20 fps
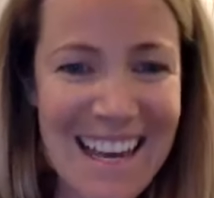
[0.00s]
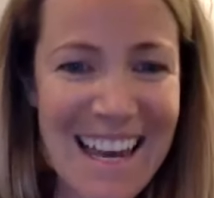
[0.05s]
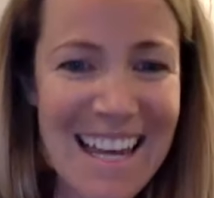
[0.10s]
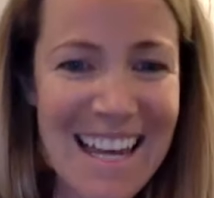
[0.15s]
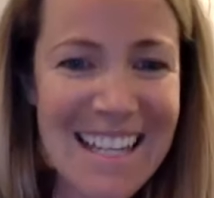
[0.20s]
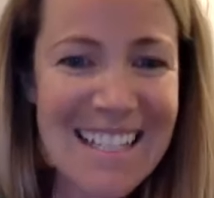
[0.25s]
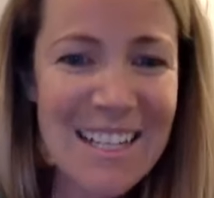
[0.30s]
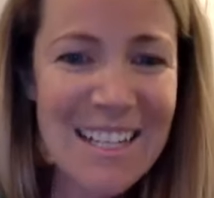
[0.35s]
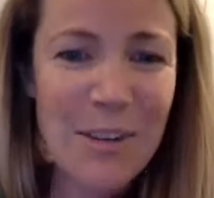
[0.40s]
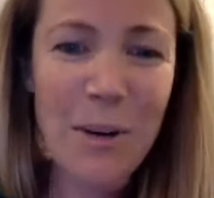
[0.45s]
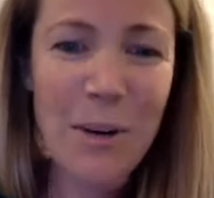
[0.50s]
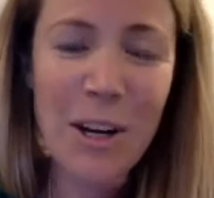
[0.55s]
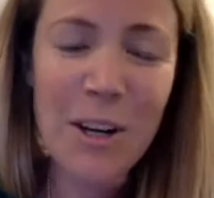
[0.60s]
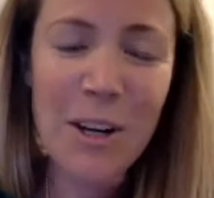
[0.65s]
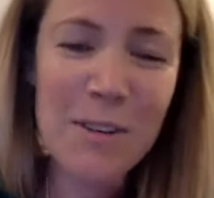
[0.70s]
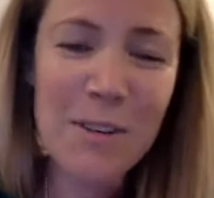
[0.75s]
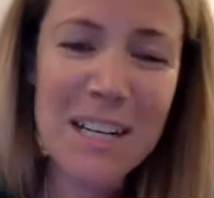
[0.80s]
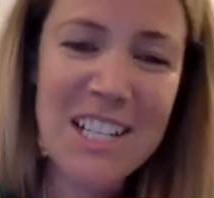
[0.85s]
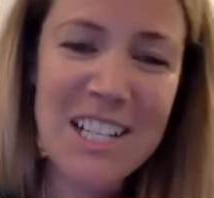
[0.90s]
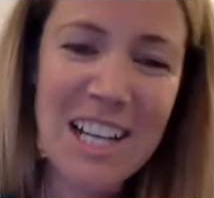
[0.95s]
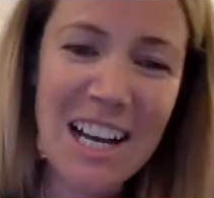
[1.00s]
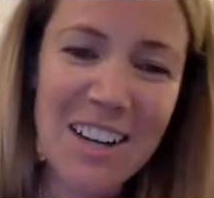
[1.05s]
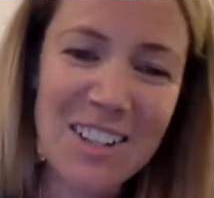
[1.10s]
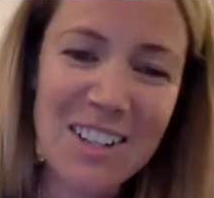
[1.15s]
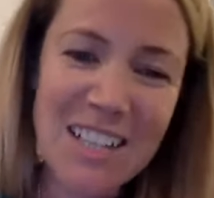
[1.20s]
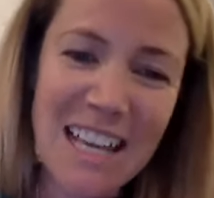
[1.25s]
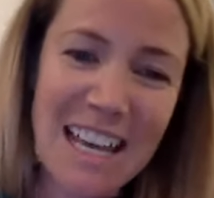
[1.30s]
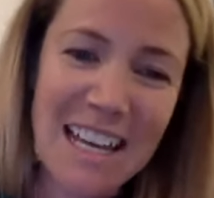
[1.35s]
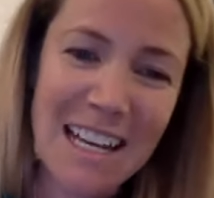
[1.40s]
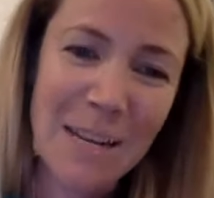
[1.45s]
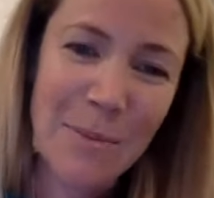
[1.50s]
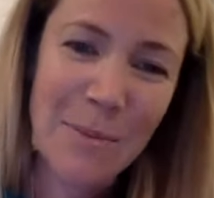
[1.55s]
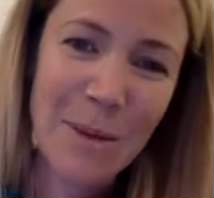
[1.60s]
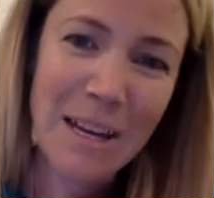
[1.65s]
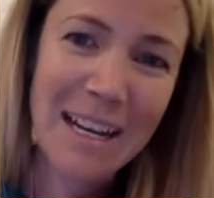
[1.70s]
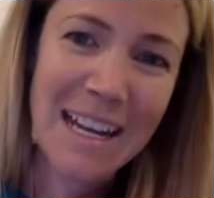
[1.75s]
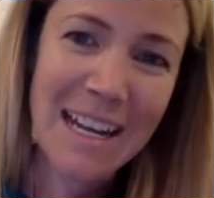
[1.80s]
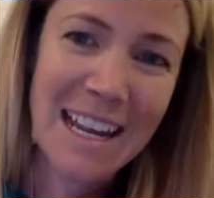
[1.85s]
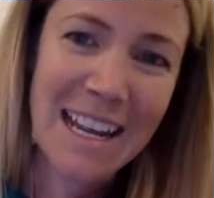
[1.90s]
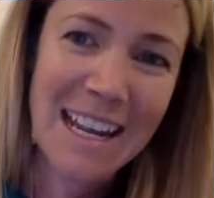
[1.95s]
and didn't want to reach out to
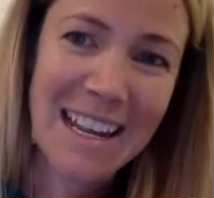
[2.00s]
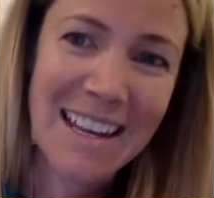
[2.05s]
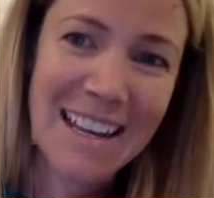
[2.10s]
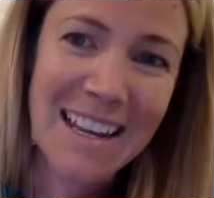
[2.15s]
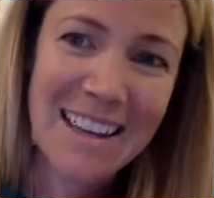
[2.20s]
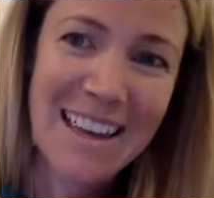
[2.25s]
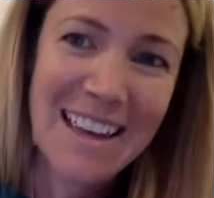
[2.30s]
anybody.